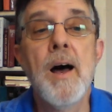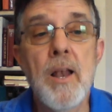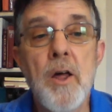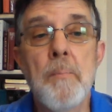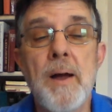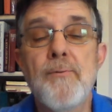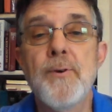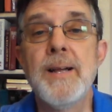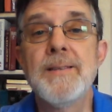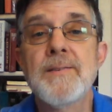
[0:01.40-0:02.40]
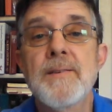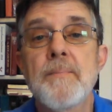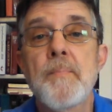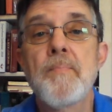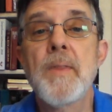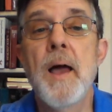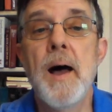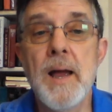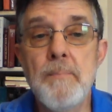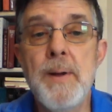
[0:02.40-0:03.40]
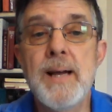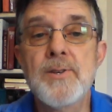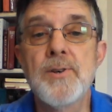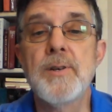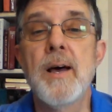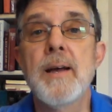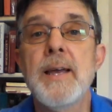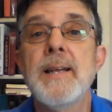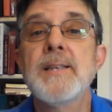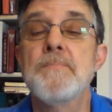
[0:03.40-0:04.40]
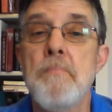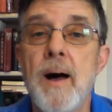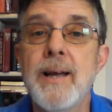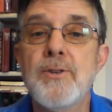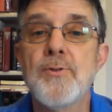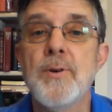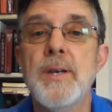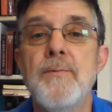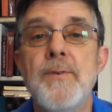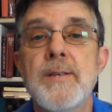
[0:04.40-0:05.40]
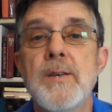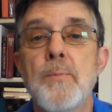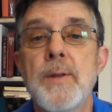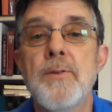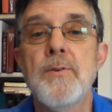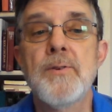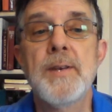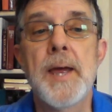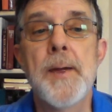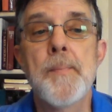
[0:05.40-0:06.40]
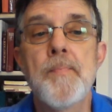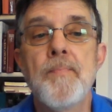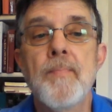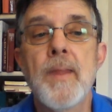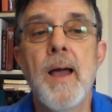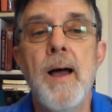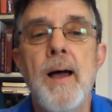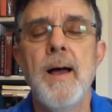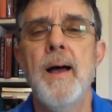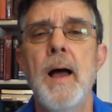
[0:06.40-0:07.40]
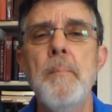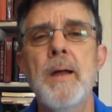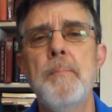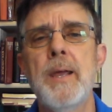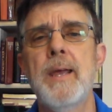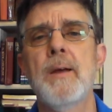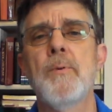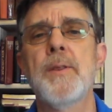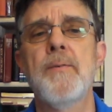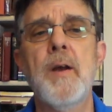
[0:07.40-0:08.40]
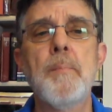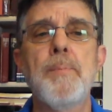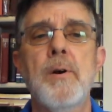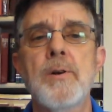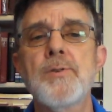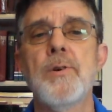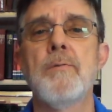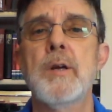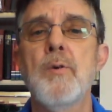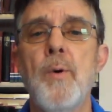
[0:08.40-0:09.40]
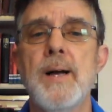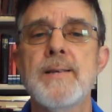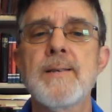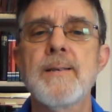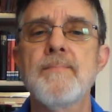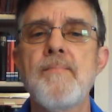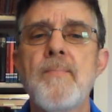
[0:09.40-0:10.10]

Hello, my friends. I'm Pastor Doug, and it's my joy to visit with you today. I'm going to begin with a very personal request.